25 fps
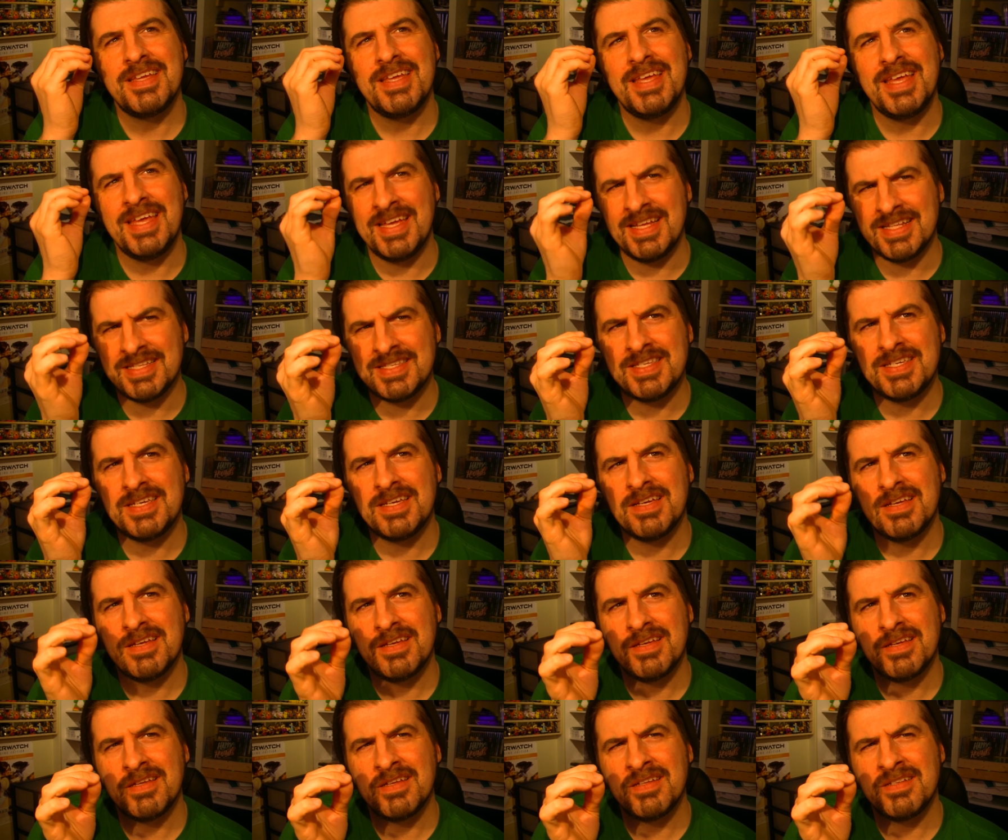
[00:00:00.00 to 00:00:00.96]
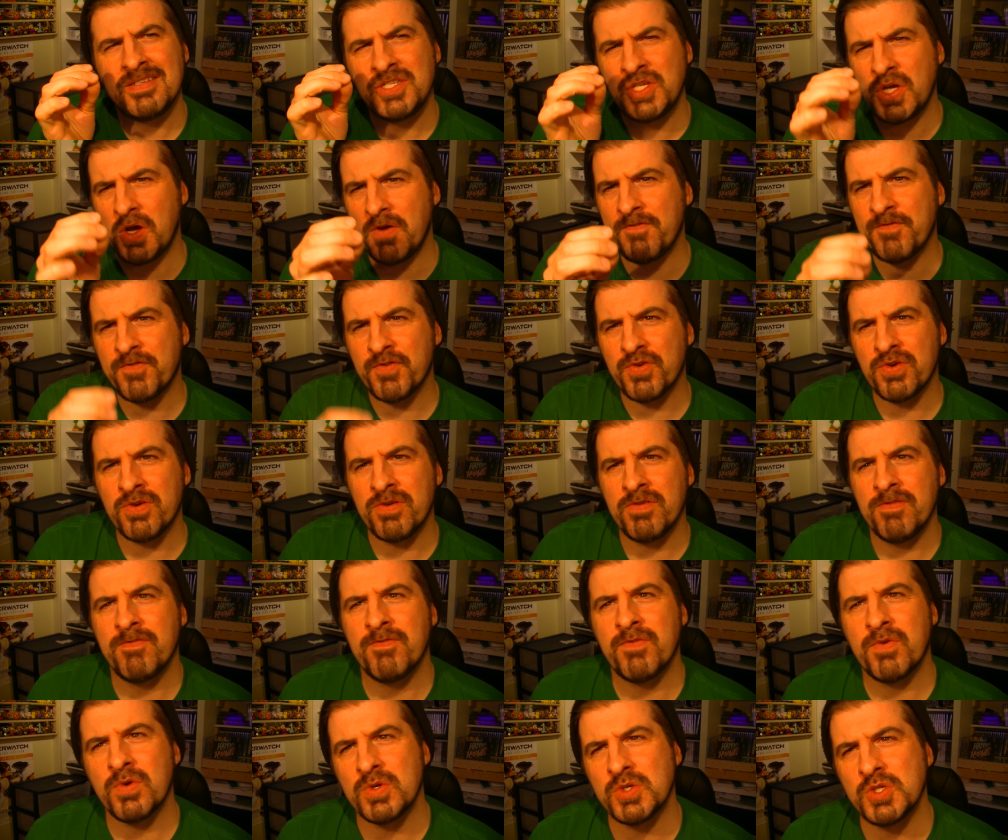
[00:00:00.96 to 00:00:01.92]
it tougher
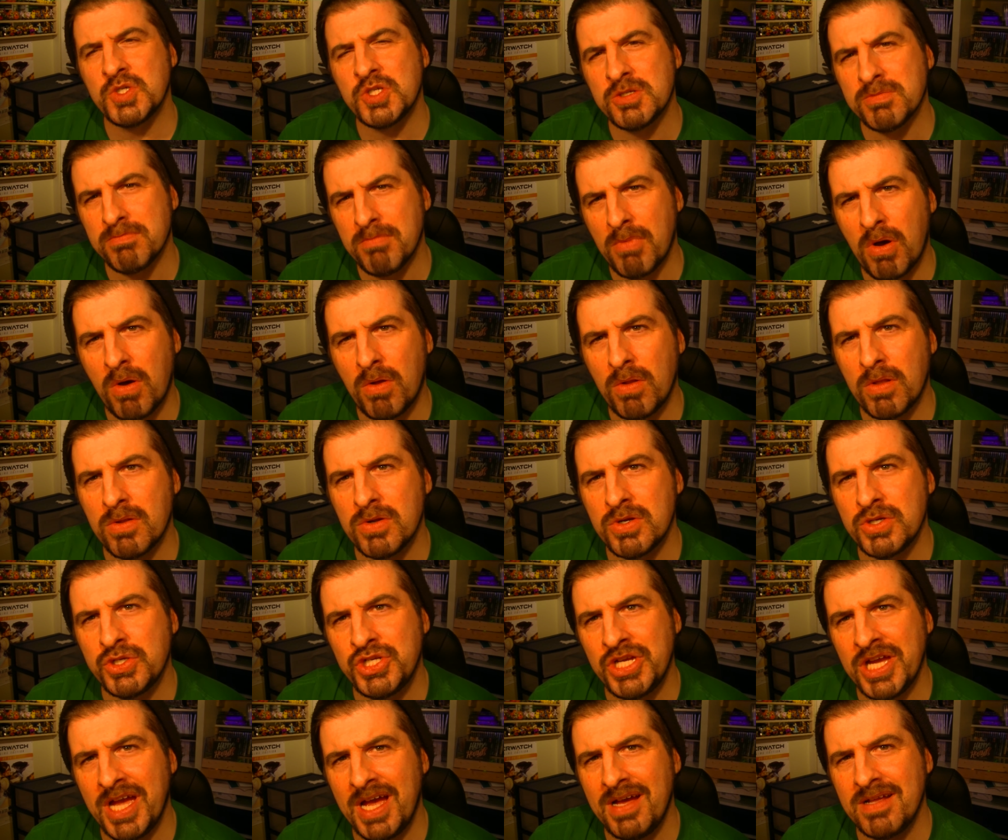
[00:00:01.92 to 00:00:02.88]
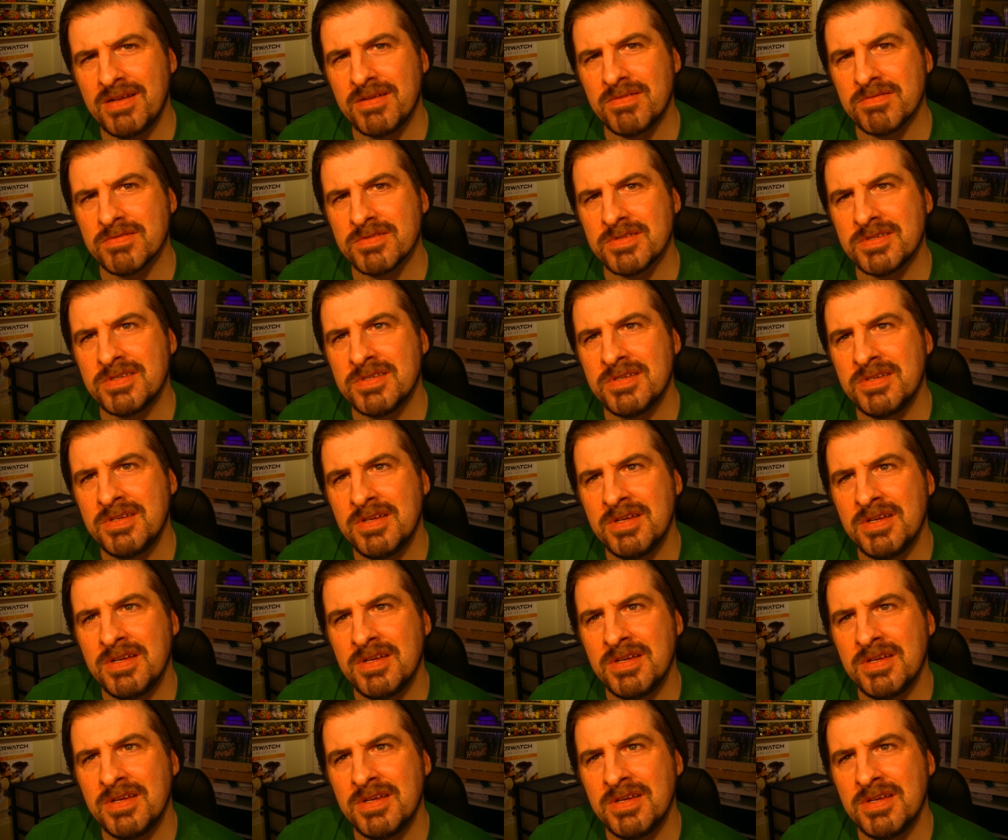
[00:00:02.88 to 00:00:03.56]
for smaller channels.